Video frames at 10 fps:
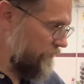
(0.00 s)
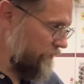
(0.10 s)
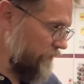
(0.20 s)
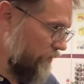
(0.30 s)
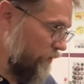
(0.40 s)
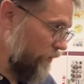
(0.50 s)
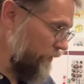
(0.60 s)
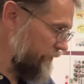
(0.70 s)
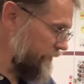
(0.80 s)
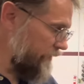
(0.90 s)
the
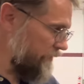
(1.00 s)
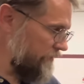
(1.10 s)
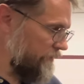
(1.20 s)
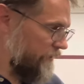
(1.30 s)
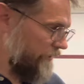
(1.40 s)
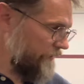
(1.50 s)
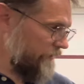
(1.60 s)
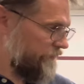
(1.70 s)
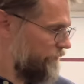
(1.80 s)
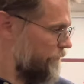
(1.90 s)
horn here and
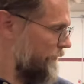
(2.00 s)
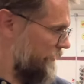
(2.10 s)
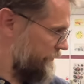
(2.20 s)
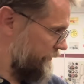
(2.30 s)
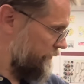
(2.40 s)
how they were mounted